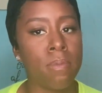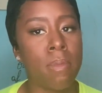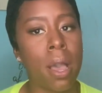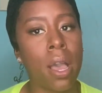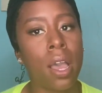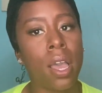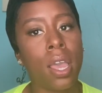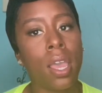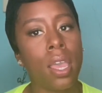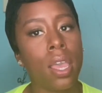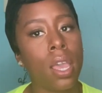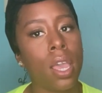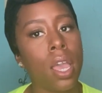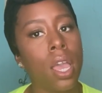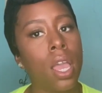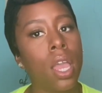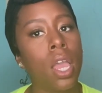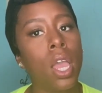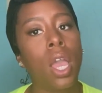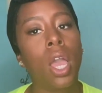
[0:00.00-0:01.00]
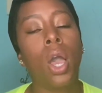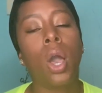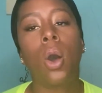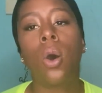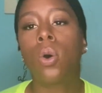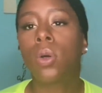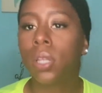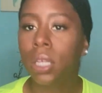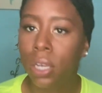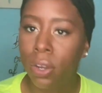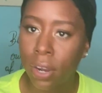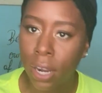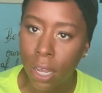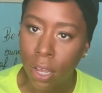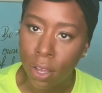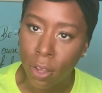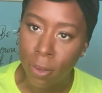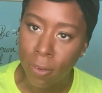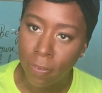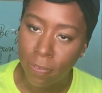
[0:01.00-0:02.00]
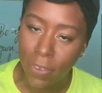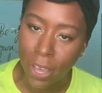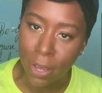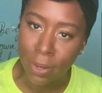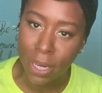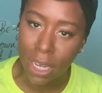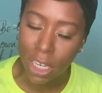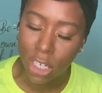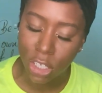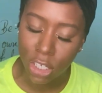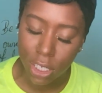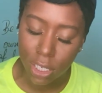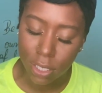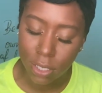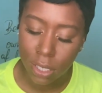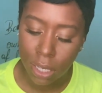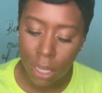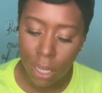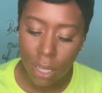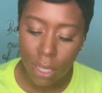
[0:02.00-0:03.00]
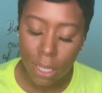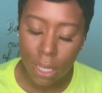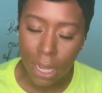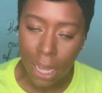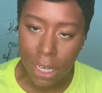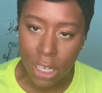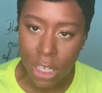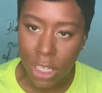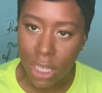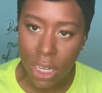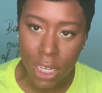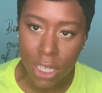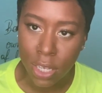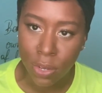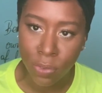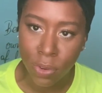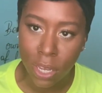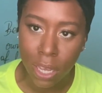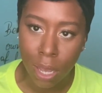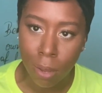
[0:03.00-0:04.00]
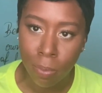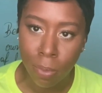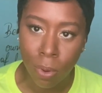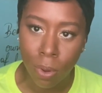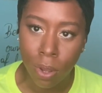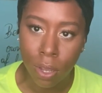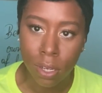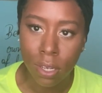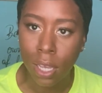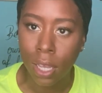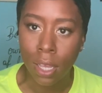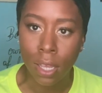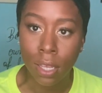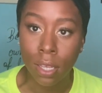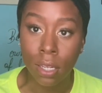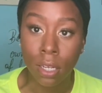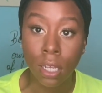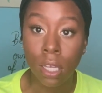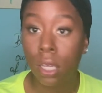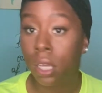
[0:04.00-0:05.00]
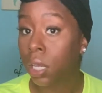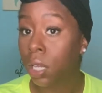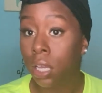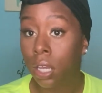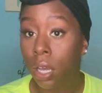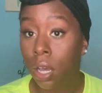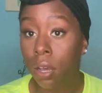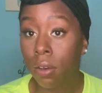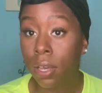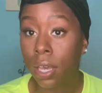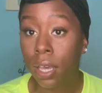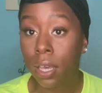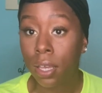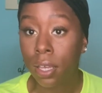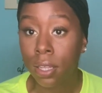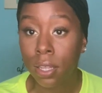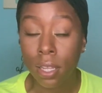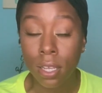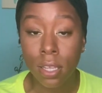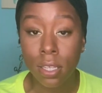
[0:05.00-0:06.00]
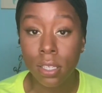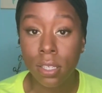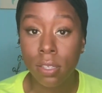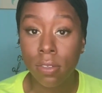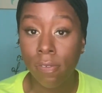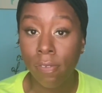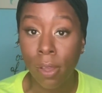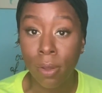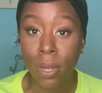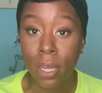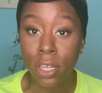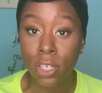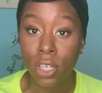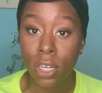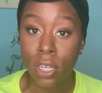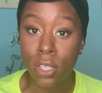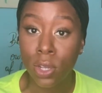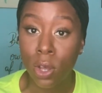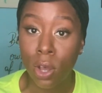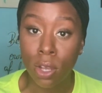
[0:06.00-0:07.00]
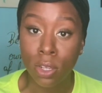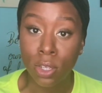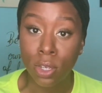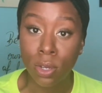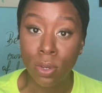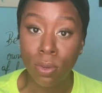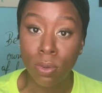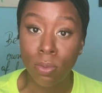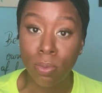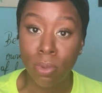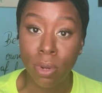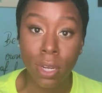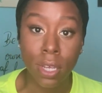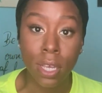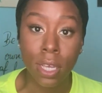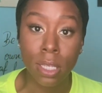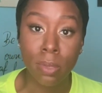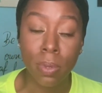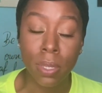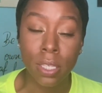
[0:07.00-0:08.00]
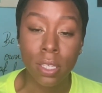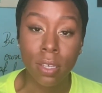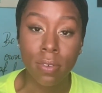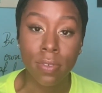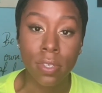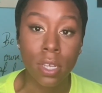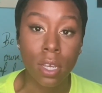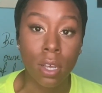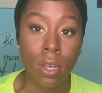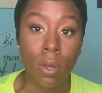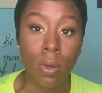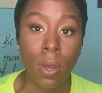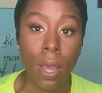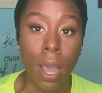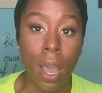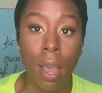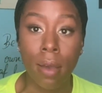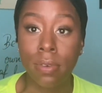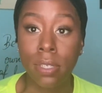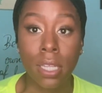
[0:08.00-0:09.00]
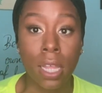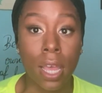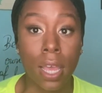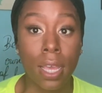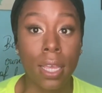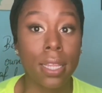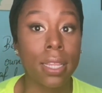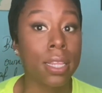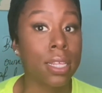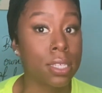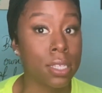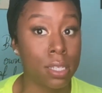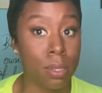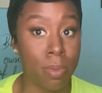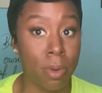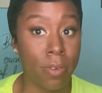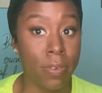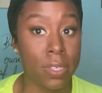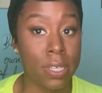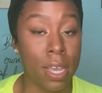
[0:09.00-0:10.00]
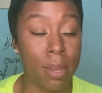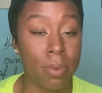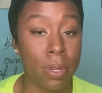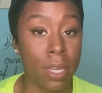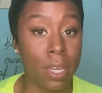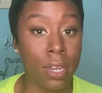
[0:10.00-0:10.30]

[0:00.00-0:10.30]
my Holy Grail foundation that I just needed to re-up on. And okay, this foundation is also pretty expensive, so I was like, this is the perfect time to